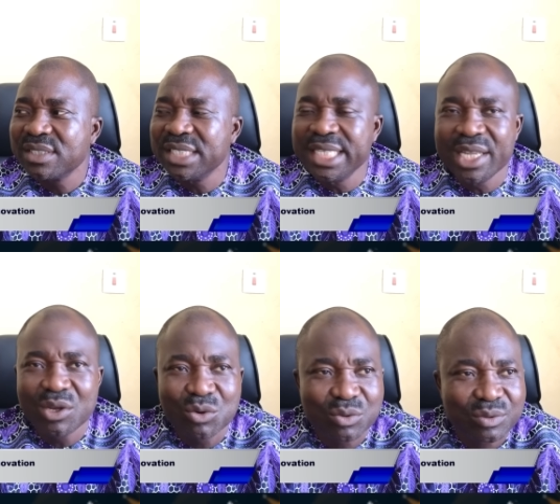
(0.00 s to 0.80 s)

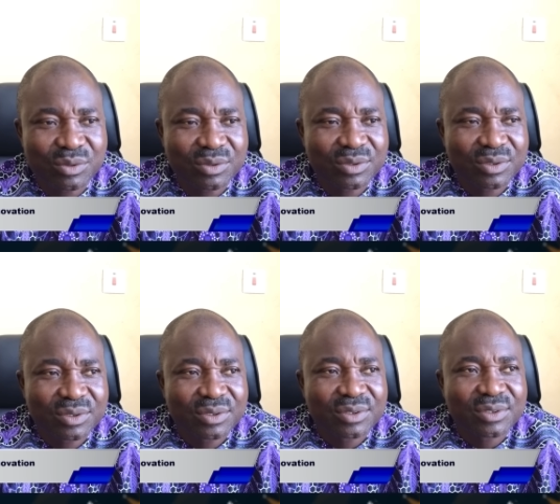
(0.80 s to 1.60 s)
new,
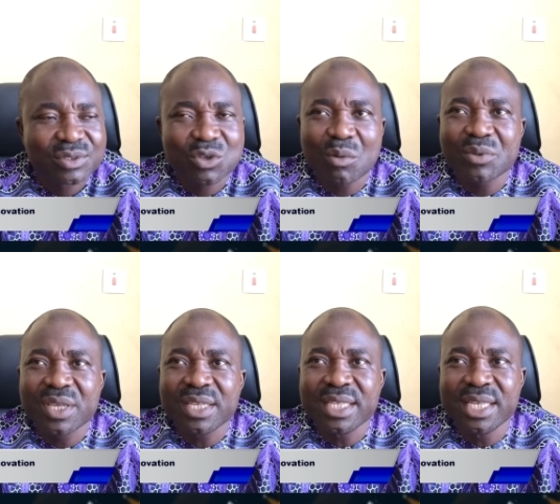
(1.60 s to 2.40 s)

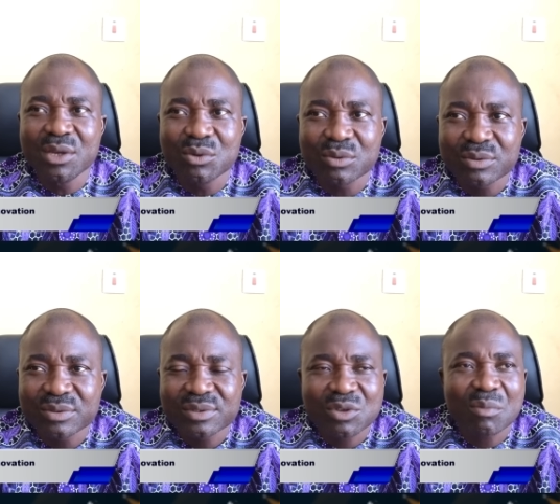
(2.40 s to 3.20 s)

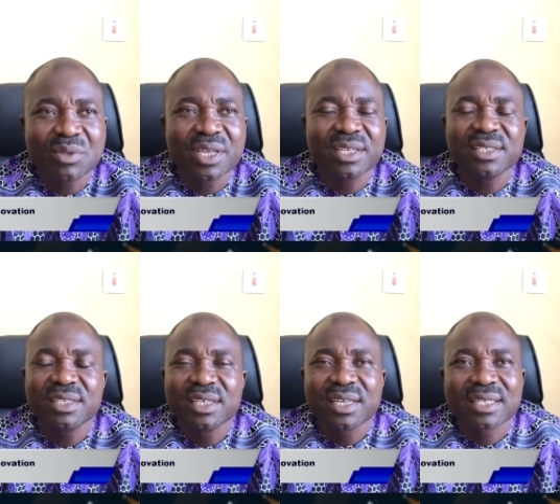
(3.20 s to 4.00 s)
something
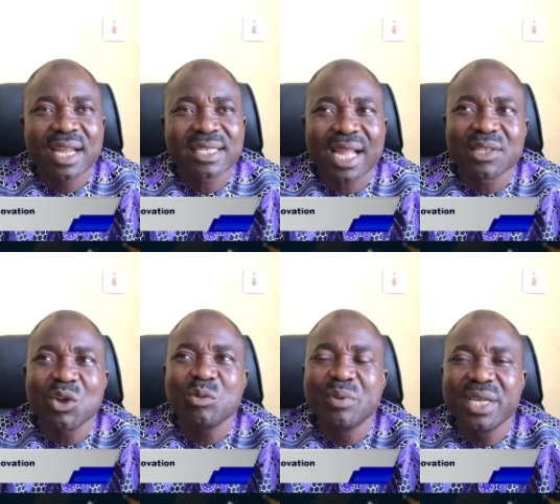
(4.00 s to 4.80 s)
that had
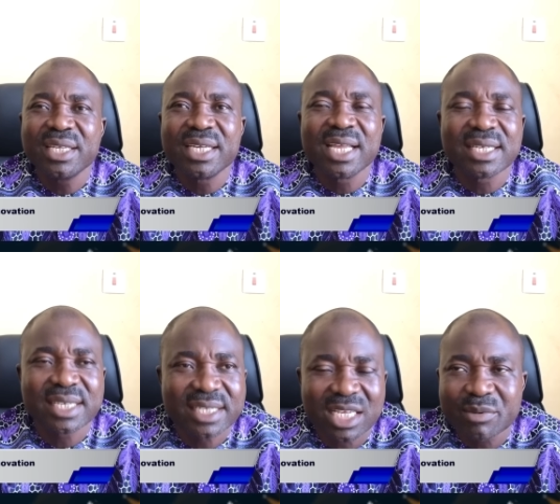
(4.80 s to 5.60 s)
not been in
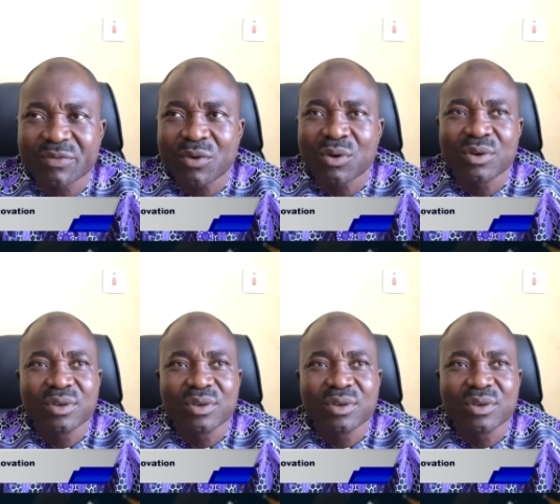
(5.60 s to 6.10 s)
existence before.